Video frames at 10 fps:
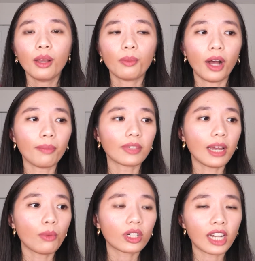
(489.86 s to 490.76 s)
Um, get
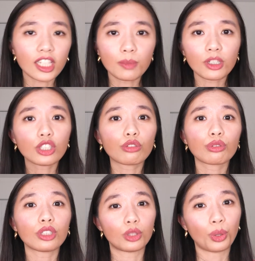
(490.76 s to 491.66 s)
more customers through
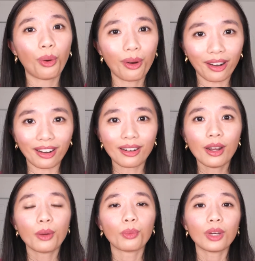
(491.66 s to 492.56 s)
the door
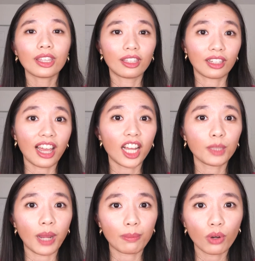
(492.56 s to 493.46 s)
with the
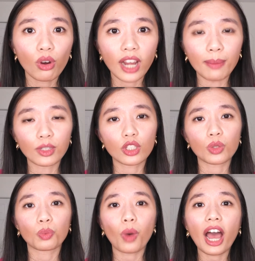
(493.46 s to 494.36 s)
cashback program, which
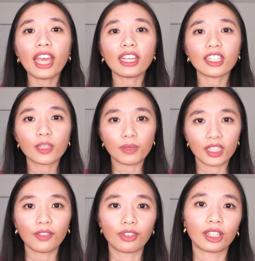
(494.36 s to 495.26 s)
is why he
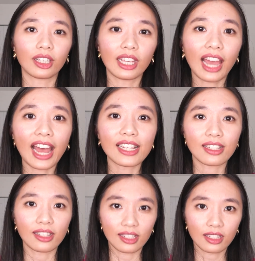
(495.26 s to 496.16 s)
specifically has
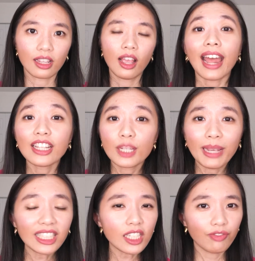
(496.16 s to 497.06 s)
this. And to
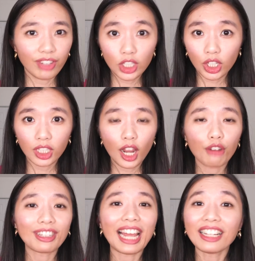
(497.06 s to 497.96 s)
make this vision a
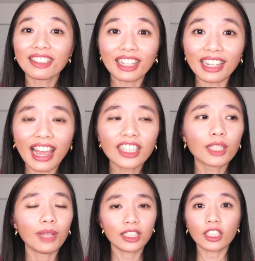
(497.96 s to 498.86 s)
reality, and to
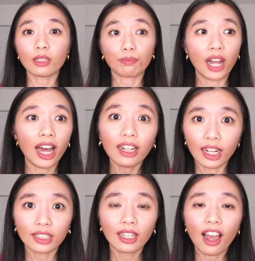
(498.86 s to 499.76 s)
make this
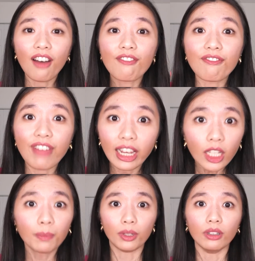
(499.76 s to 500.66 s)
product
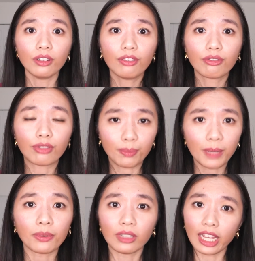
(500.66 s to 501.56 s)
available for
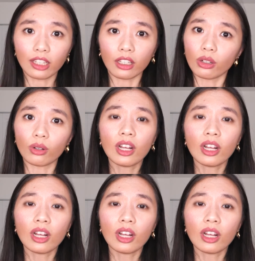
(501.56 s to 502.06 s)
people like you,